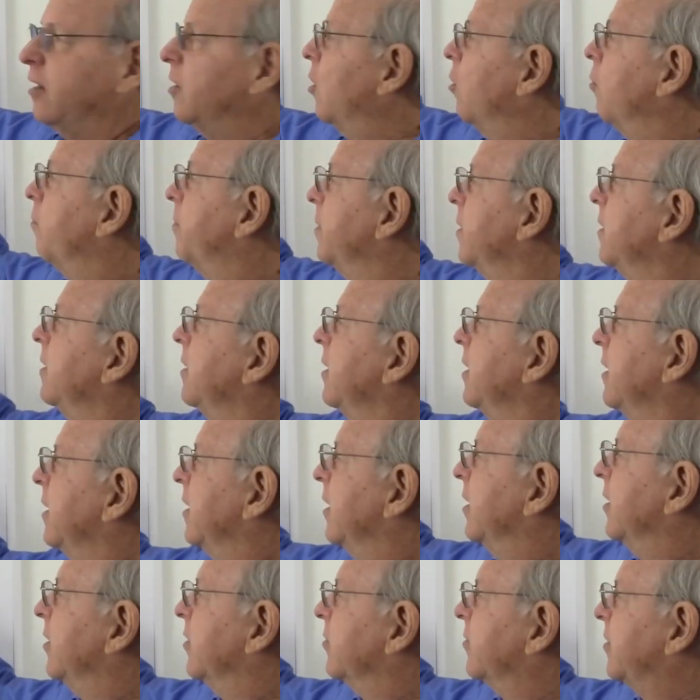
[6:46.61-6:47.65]
Nope.
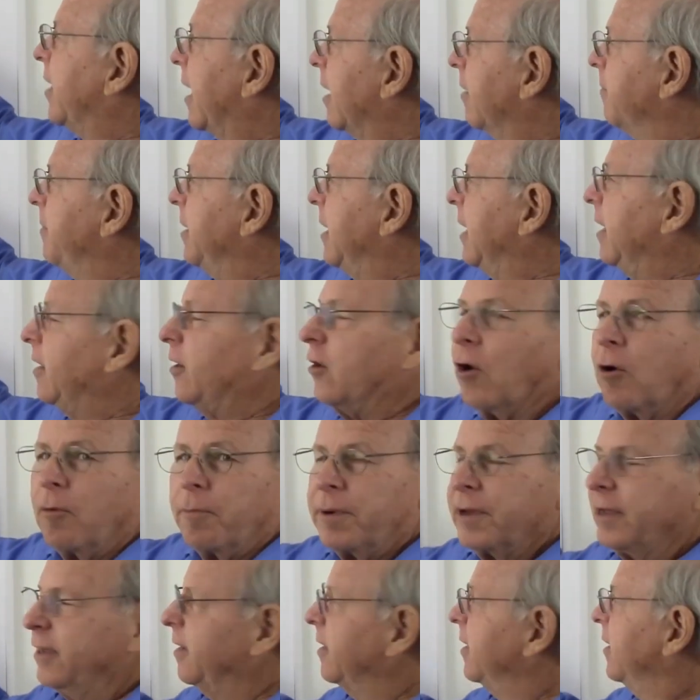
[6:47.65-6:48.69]
Is that a B?
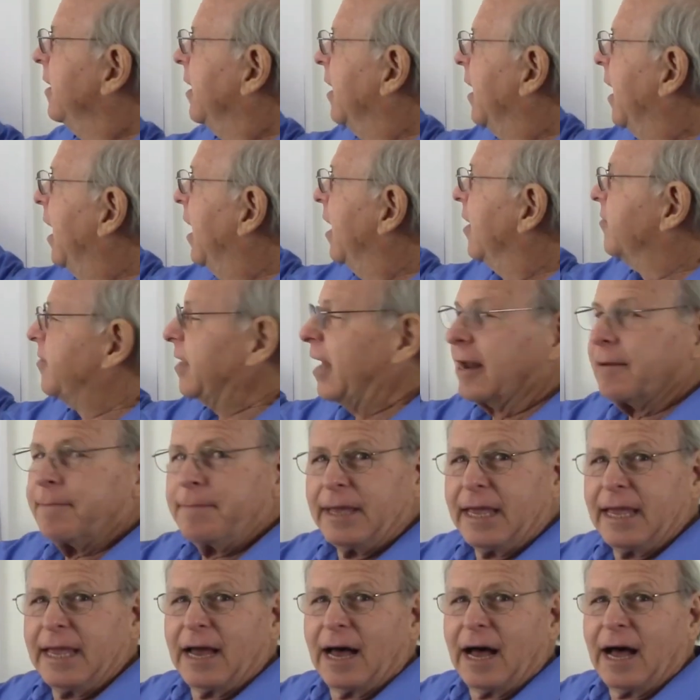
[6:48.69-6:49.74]
Nope. Ah, is that a
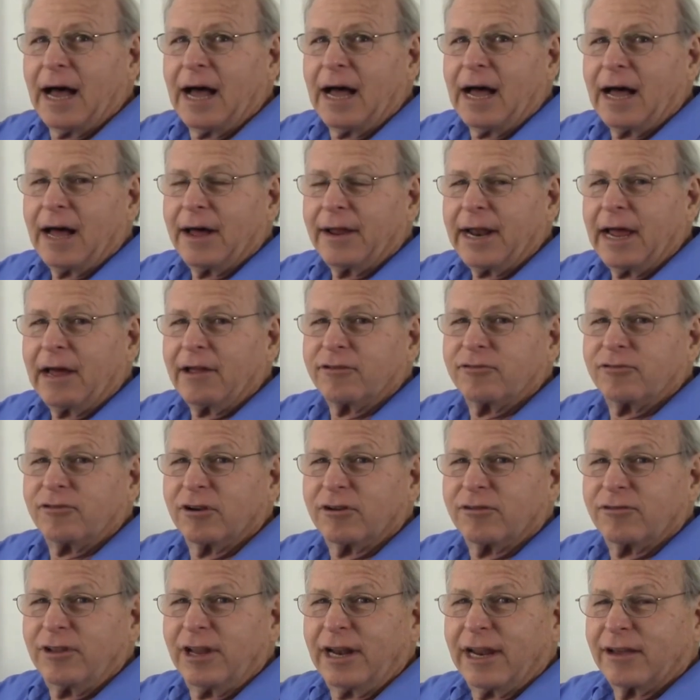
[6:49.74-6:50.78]
B? Aha, now let's
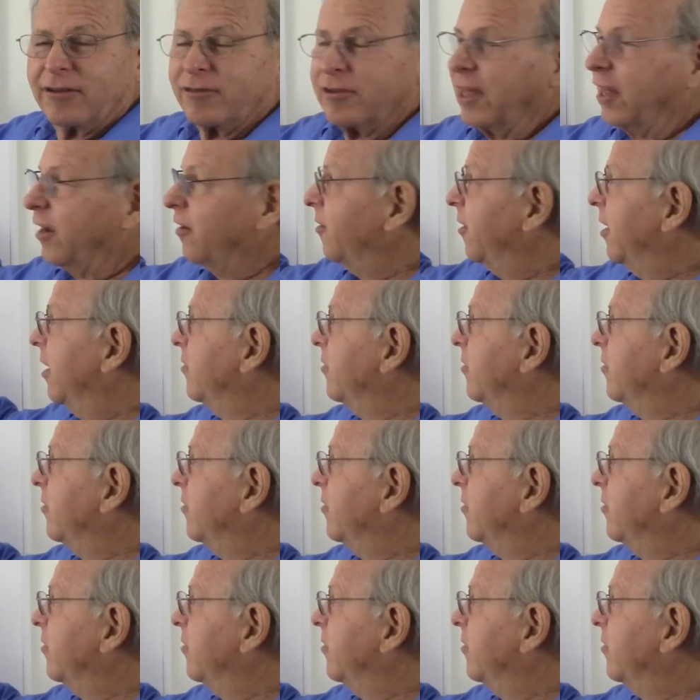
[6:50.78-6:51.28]
took the next letter.